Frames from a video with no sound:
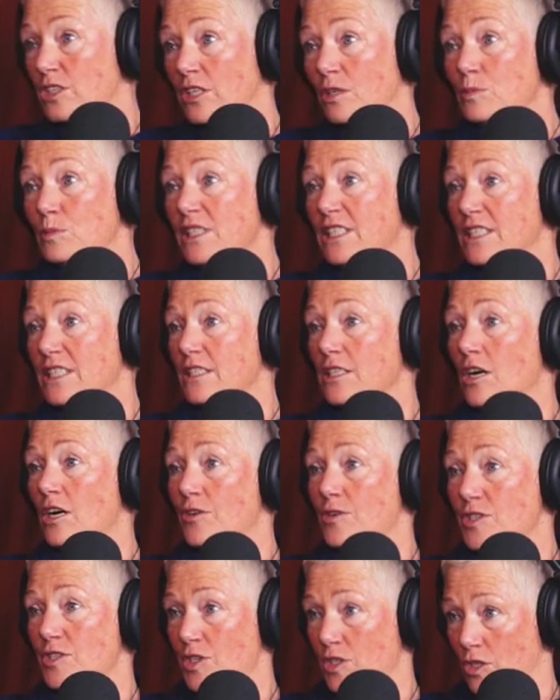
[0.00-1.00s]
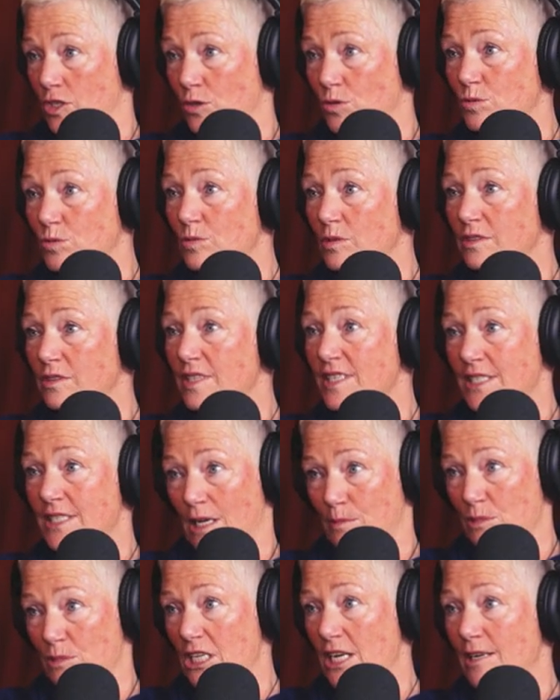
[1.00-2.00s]
you know, we didn't go to school
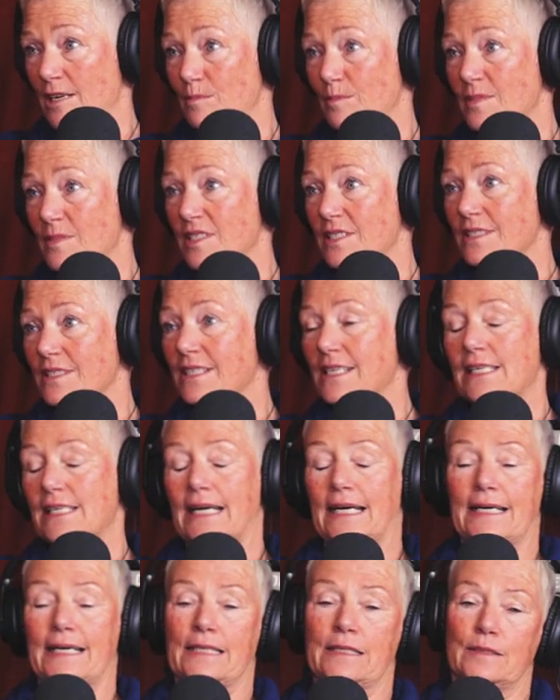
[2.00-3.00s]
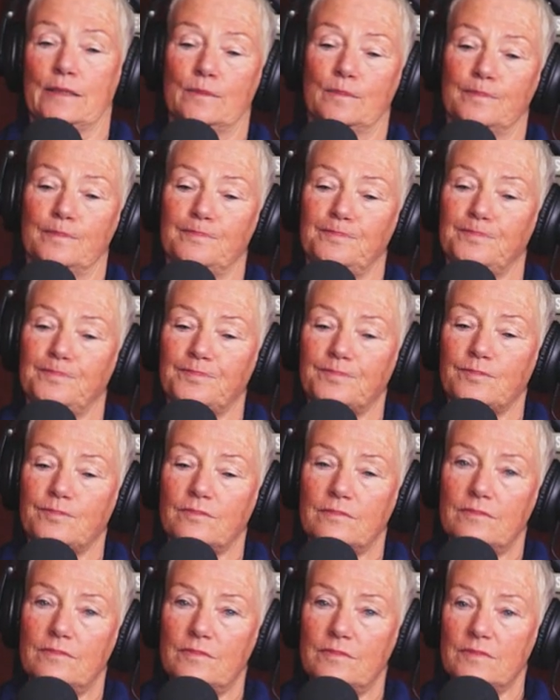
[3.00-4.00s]
sometimes. Yep. Um
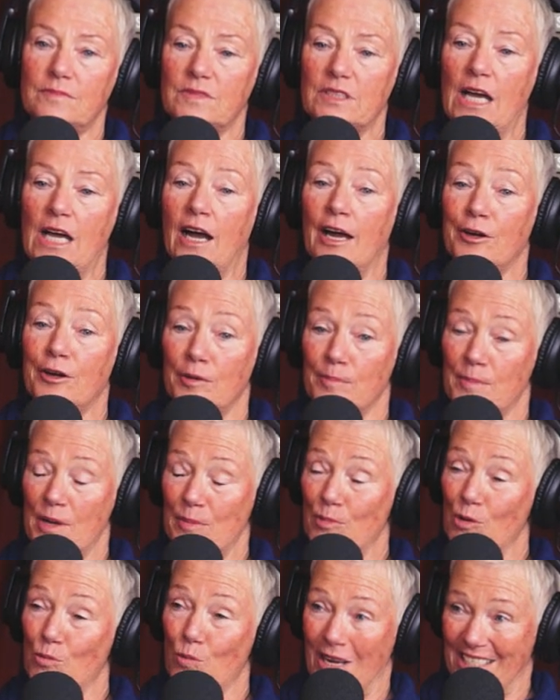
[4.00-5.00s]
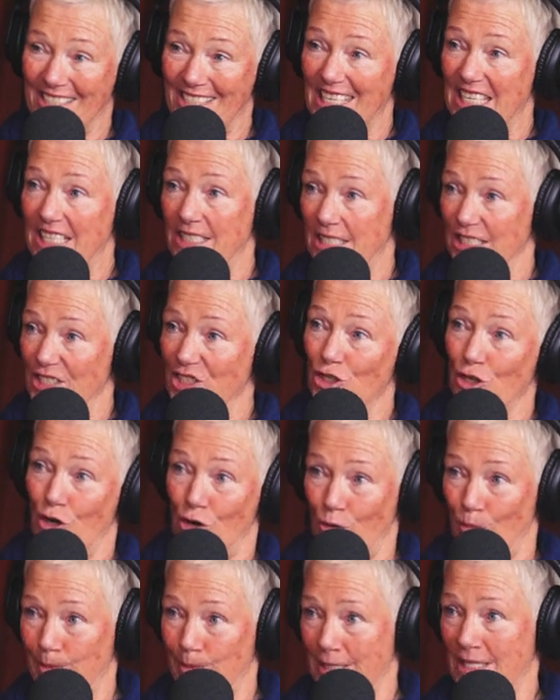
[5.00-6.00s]
I remember once eating
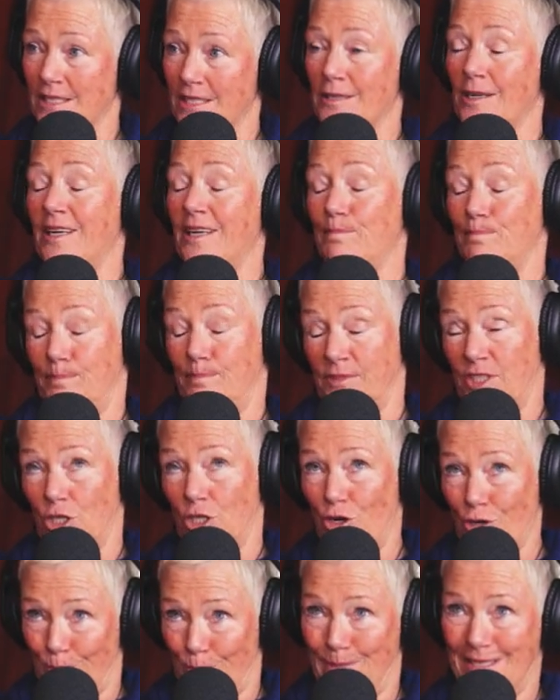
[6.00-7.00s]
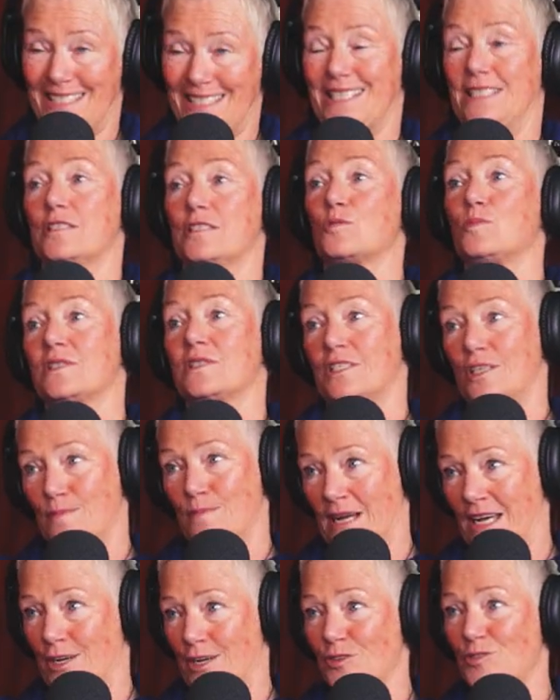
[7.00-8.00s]
dog bis- dog biscuits with
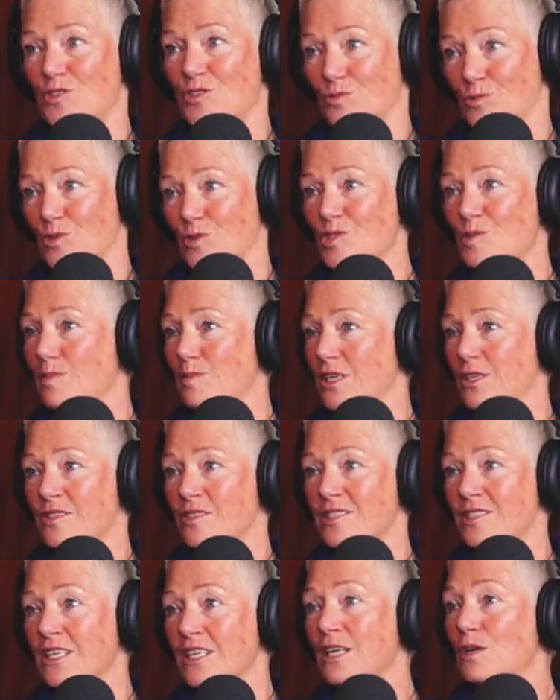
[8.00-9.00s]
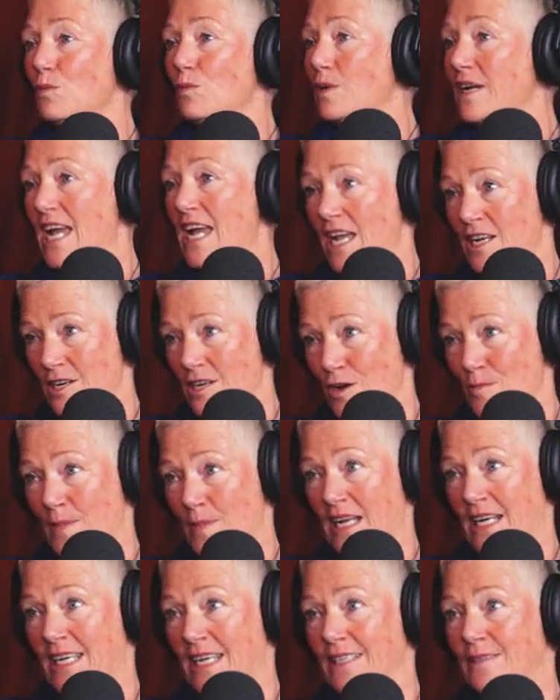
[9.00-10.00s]
tomato sauce because we had no
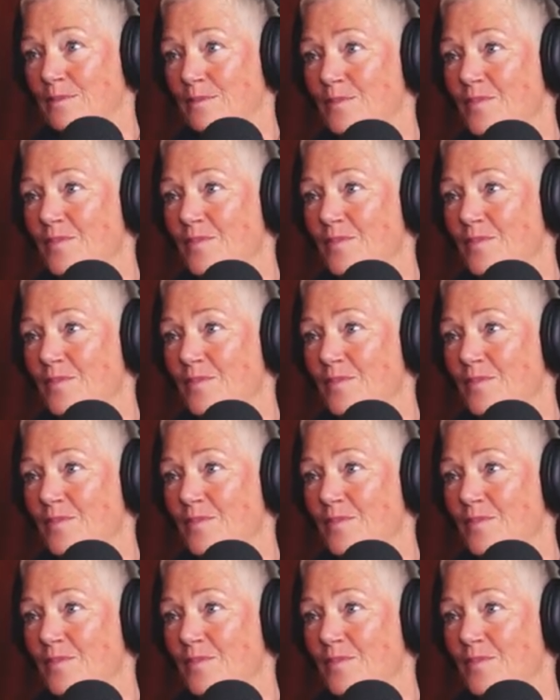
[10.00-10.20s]
money.